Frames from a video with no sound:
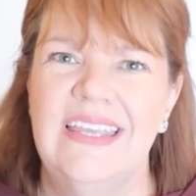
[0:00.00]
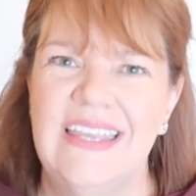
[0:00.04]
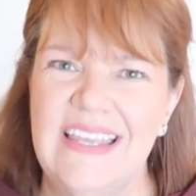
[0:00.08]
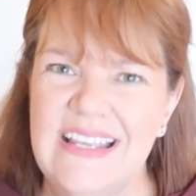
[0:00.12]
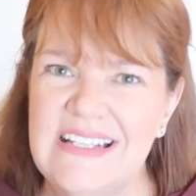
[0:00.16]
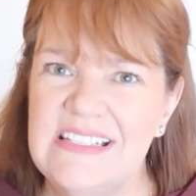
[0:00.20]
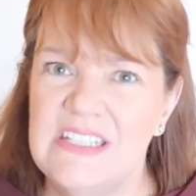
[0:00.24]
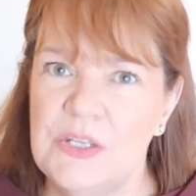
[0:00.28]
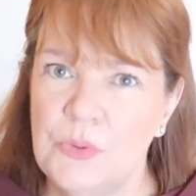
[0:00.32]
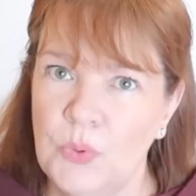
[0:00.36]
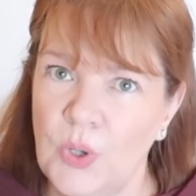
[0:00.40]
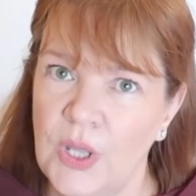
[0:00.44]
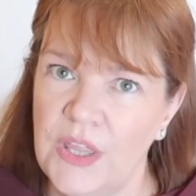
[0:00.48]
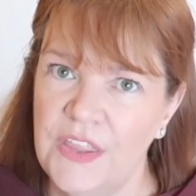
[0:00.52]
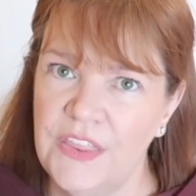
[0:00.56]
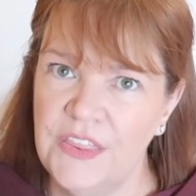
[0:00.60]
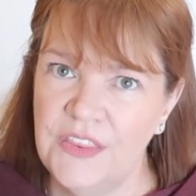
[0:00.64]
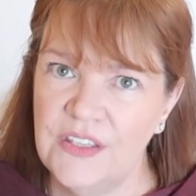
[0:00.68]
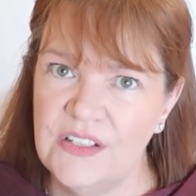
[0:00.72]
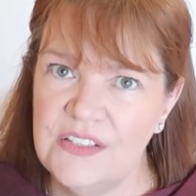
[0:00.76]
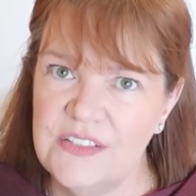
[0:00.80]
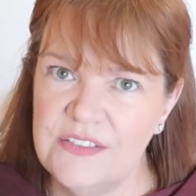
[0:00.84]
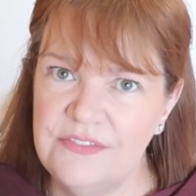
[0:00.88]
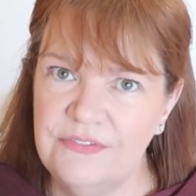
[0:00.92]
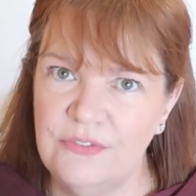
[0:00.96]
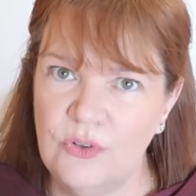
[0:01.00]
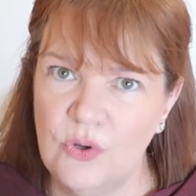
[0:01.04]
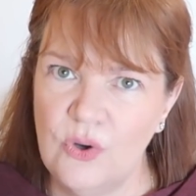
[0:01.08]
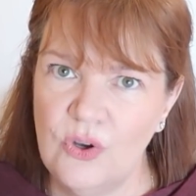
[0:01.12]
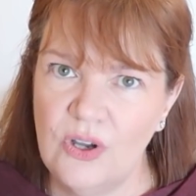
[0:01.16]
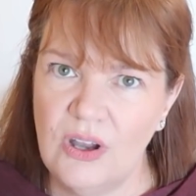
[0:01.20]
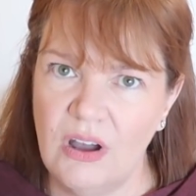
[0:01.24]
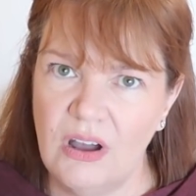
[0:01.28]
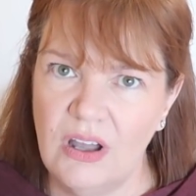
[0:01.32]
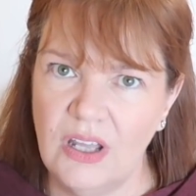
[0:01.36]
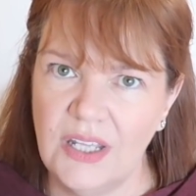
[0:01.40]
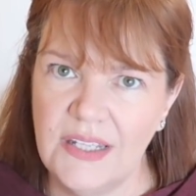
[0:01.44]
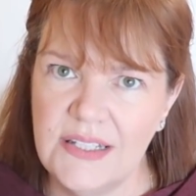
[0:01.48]
Is it worth 34,
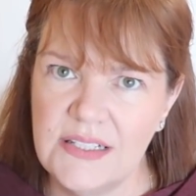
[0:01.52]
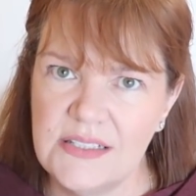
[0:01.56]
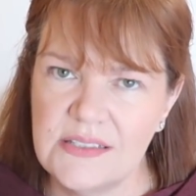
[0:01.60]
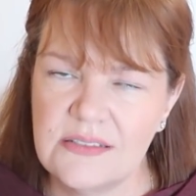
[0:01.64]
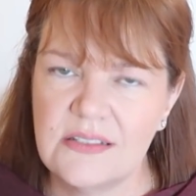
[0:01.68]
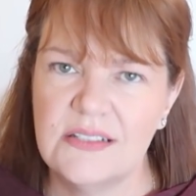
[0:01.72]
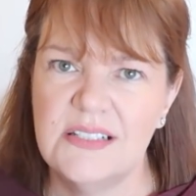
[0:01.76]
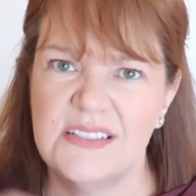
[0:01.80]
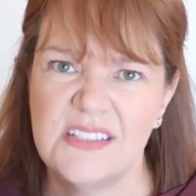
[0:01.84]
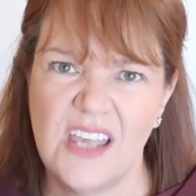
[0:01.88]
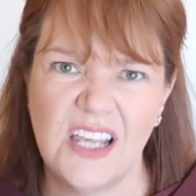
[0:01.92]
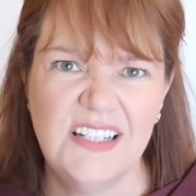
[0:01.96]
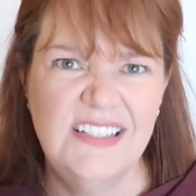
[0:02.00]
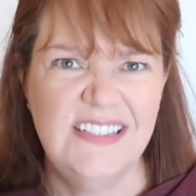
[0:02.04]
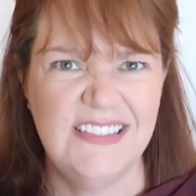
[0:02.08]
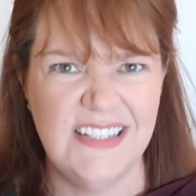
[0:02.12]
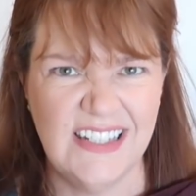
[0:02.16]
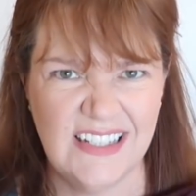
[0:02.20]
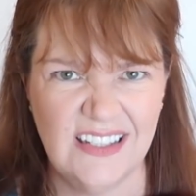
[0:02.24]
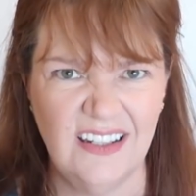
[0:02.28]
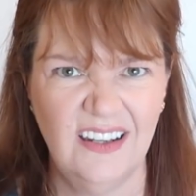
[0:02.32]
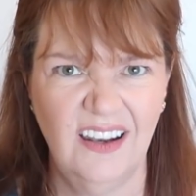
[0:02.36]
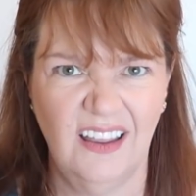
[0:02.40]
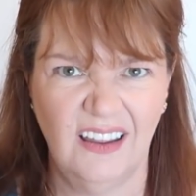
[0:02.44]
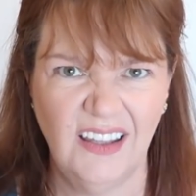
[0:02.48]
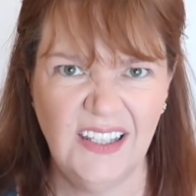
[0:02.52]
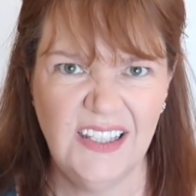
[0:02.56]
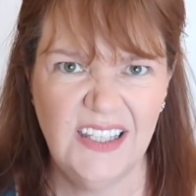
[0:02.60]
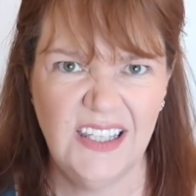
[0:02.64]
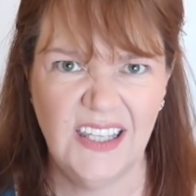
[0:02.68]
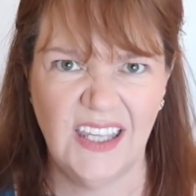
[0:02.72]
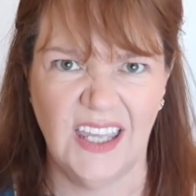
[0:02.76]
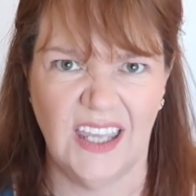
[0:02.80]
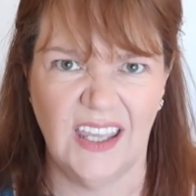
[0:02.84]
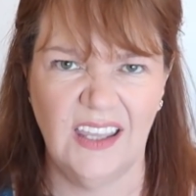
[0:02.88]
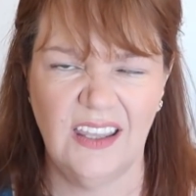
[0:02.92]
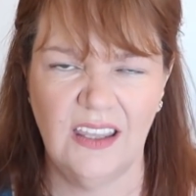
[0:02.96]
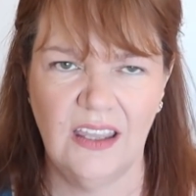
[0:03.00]
guys? Because I did
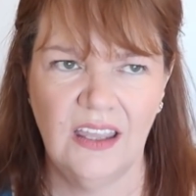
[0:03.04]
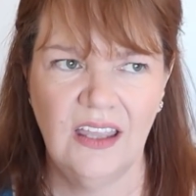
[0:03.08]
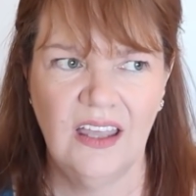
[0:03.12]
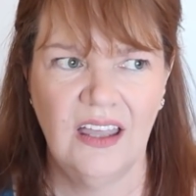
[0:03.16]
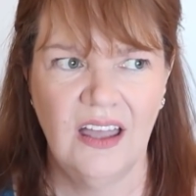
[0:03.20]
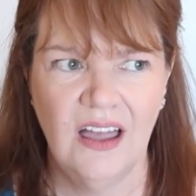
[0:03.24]
like it.